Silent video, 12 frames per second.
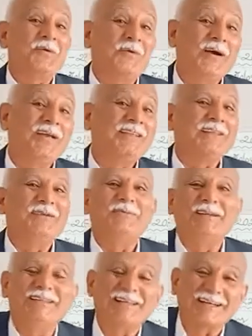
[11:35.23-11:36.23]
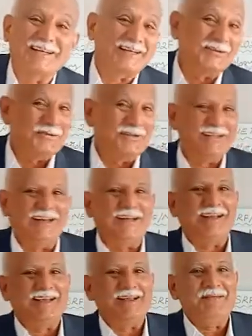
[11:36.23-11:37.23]
Why sea breezes occur during the
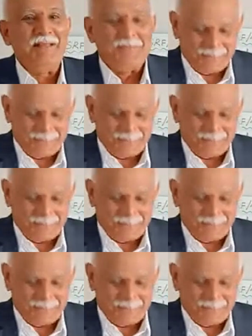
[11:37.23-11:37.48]
daytime?